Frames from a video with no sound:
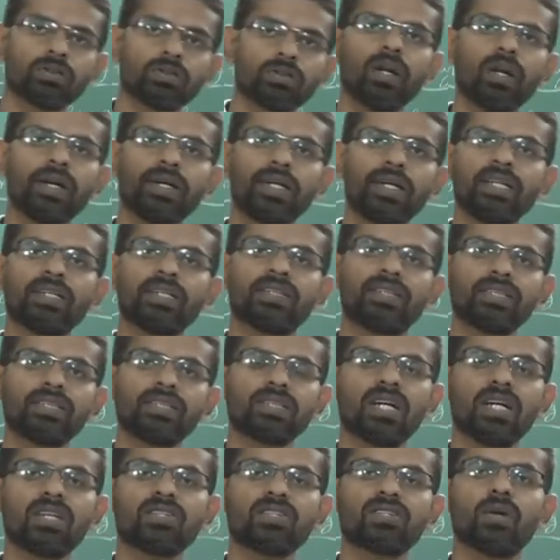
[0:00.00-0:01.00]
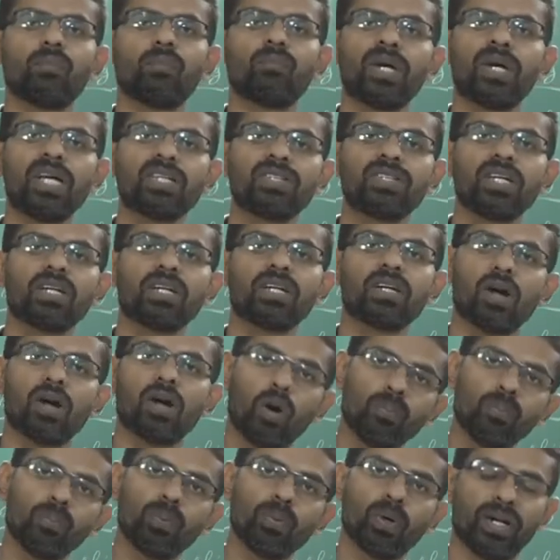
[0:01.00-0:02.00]
So let us discuss some basic
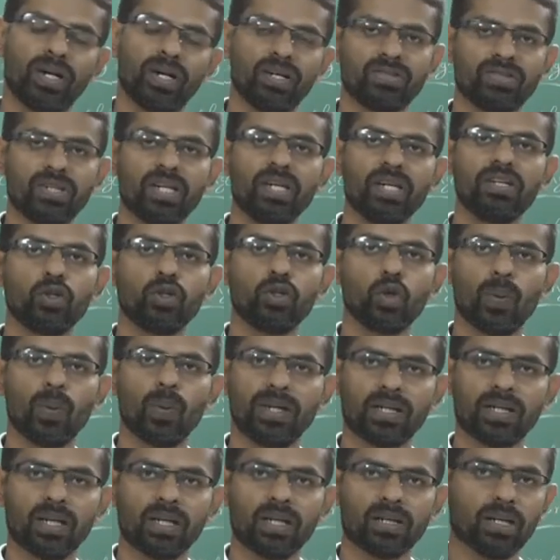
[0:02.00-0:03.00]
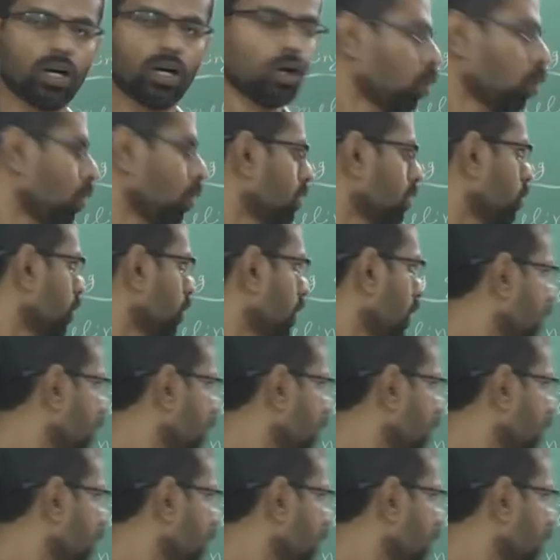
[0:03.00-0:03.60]
components in numerical controlling.